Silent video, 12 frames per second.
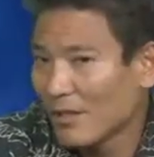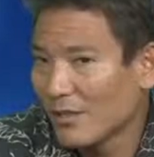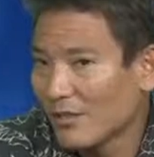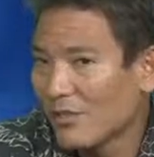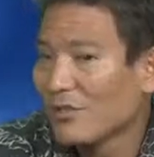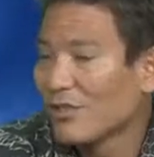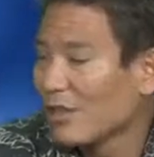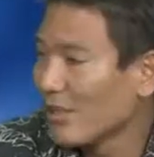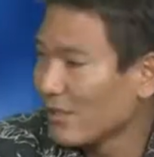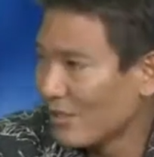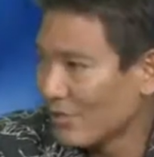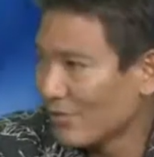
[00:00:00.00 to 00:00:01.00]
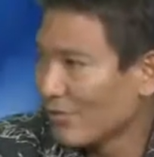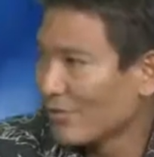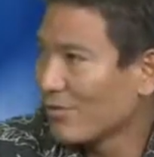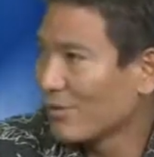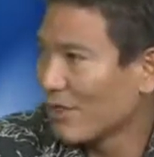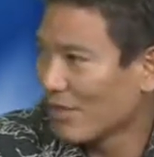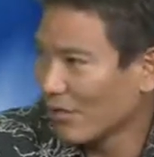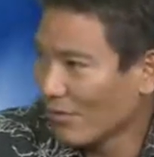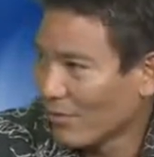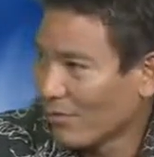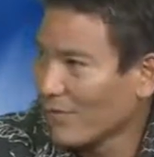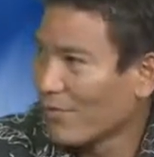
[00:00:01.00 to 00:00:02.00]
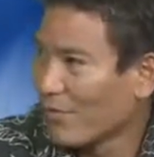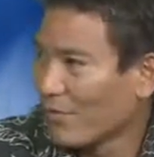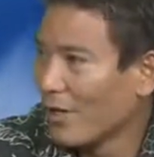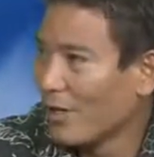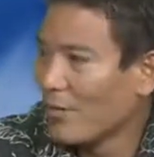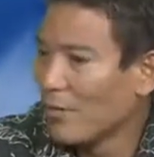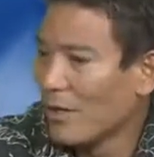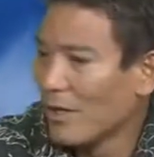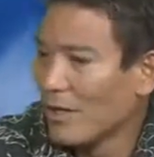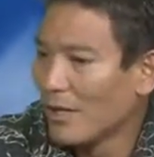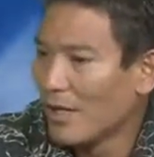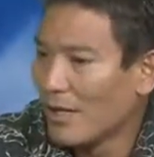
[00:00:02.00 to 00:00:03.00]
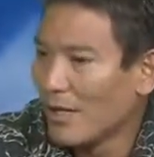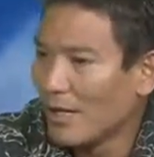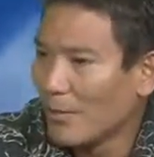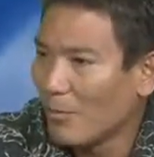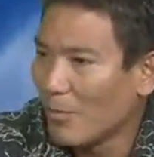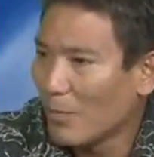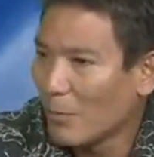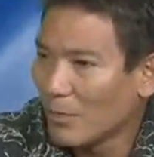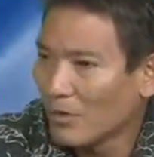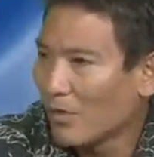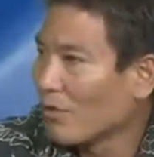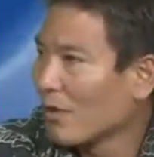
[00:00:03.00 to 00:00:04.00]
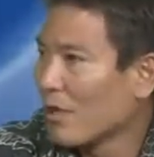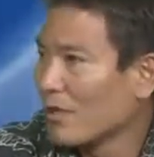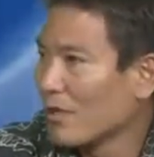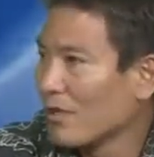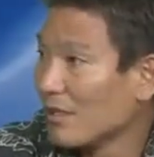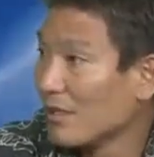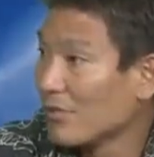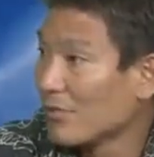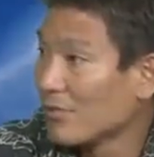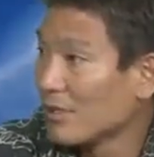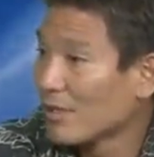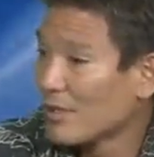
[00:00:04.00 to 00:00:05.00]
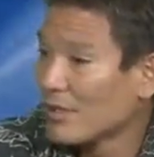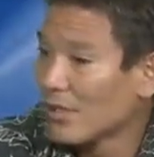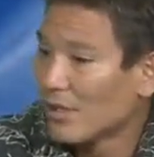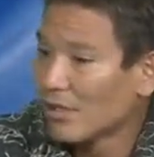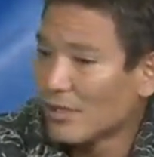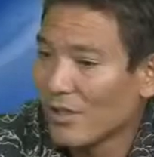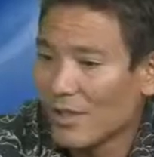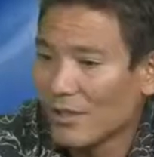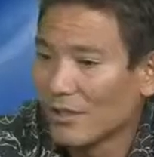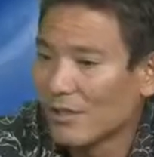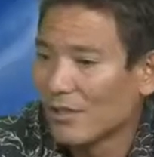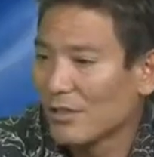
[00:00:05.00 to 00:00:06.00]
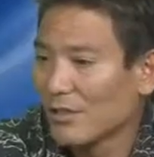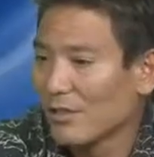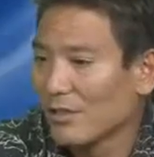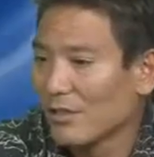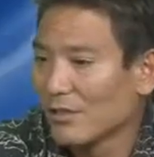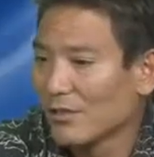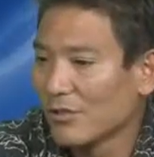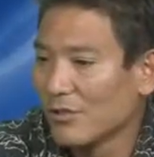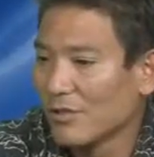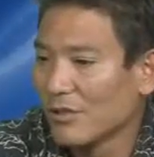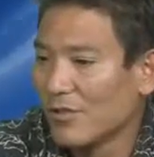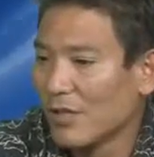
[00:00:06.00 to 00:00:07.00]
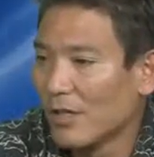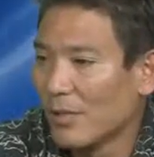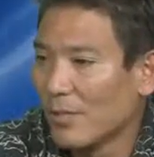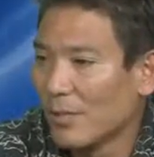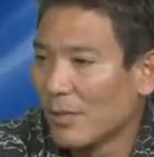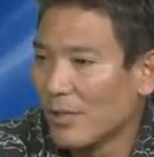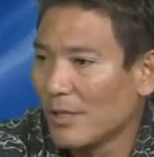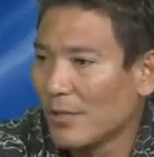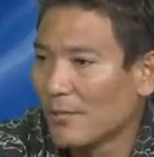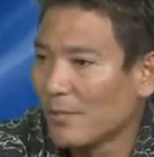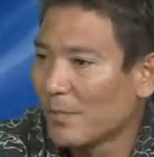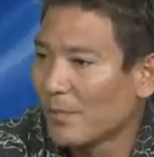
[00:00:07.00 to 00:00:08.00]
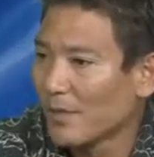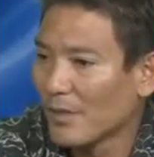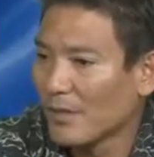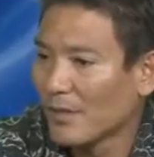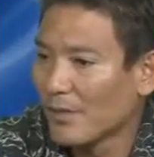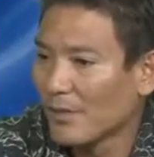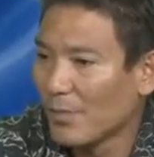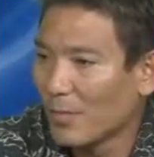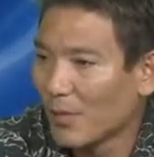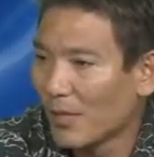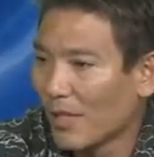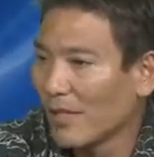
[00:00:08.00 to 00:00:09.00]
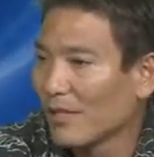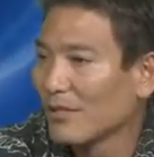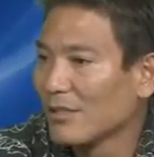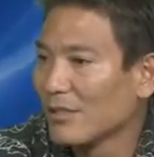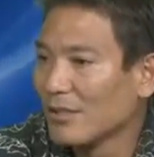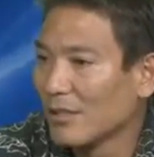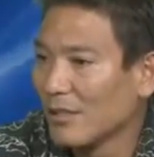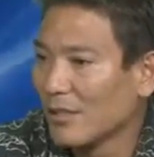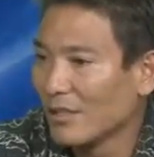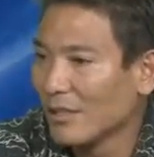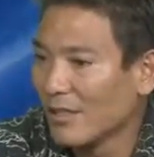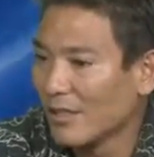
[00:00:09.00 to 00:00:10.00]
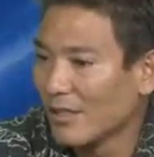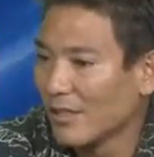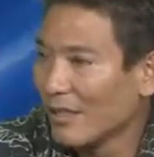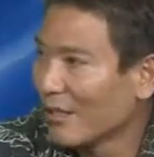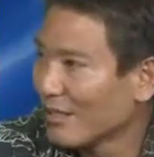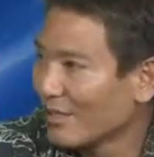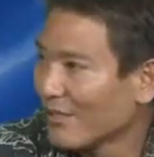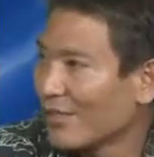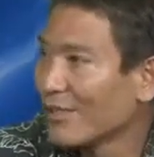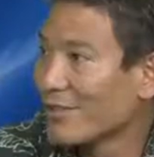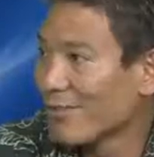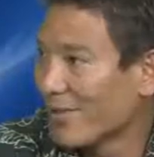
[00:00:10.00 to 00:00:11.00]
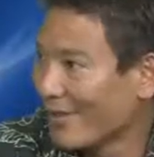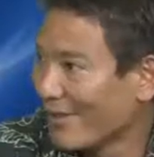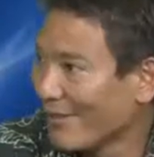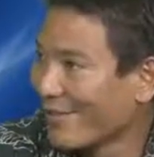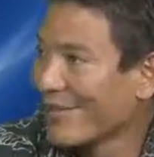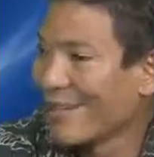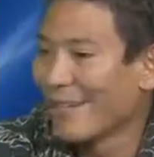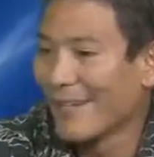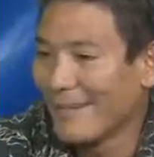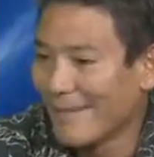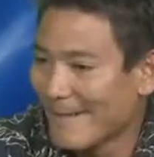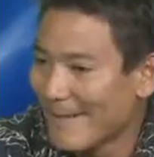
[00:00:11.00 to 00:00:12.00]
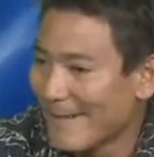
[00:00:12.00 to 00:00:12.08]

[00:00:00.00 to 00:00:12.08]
students and teachers, kind of learn from what's going on in industry, so they could start to develop plans and activities around there. Yeah.